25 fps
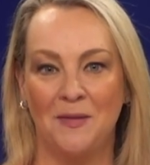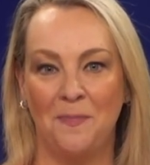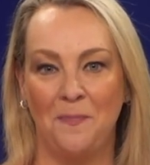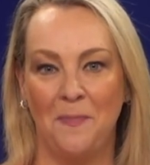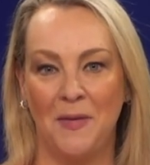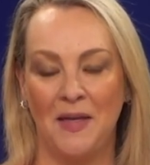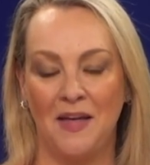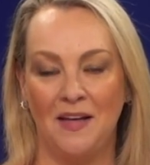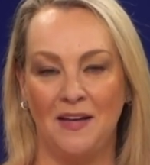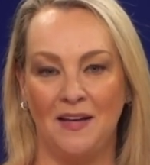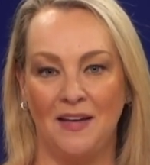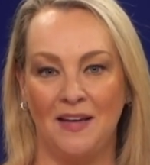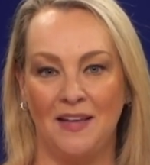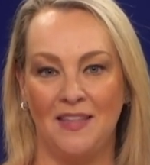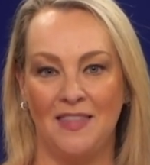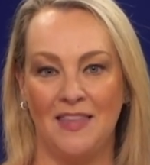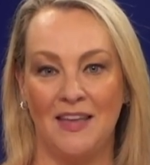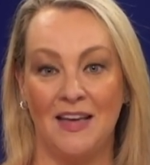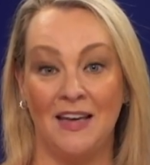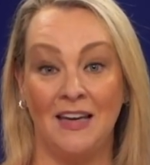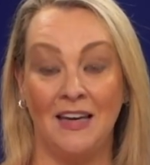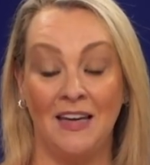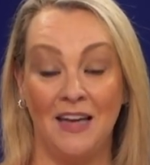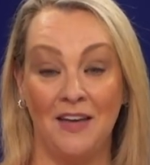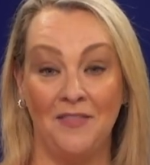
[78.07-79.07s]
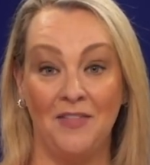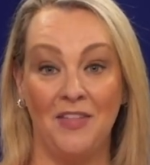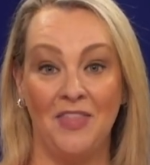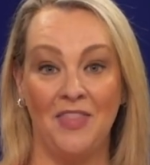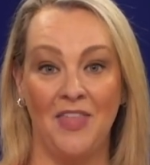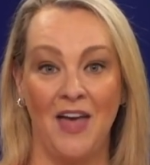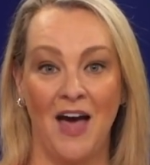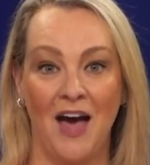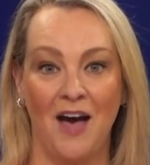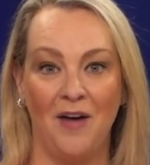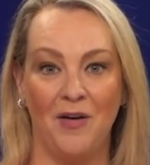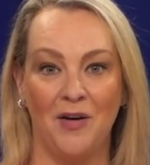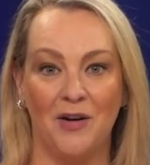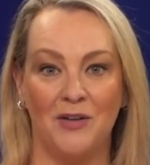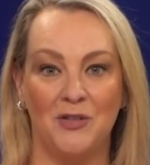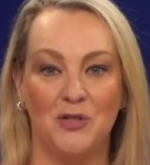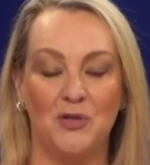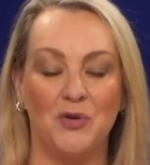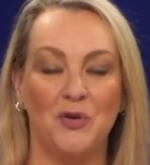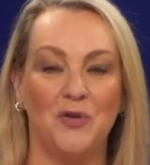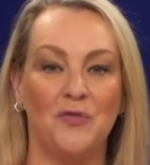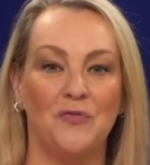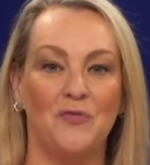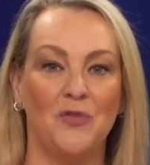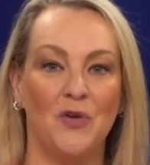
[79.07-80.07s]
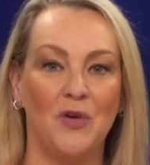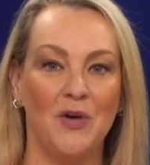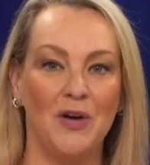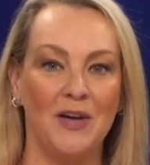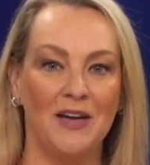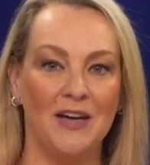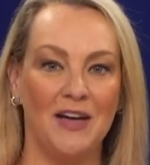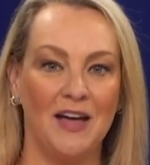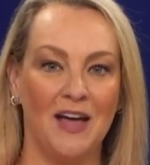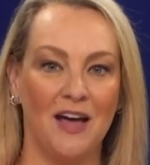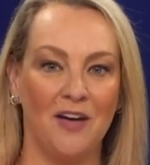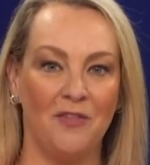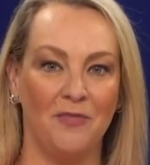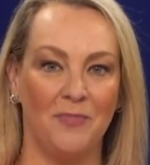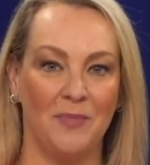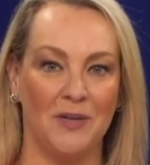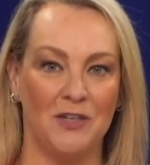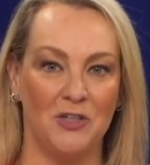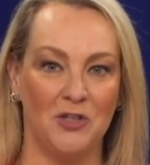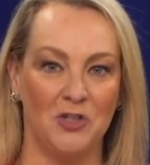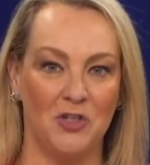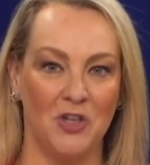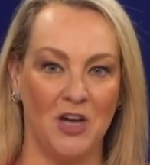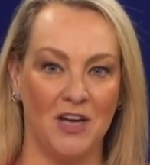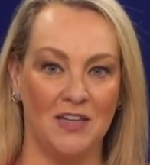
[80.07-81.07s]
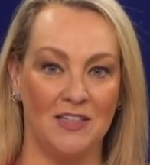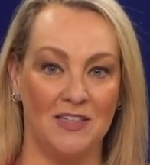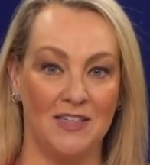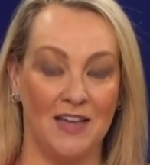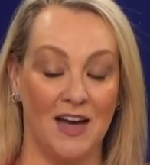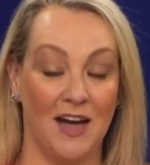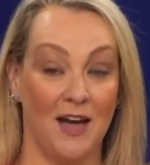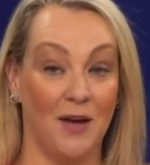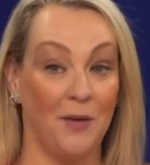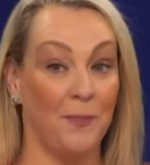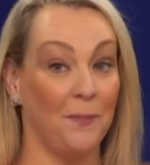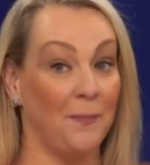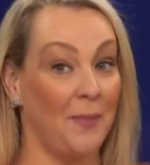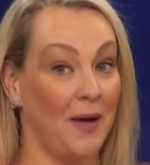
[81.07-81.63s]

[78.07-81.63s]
bill at the 11th hour to avoid a government shutdown,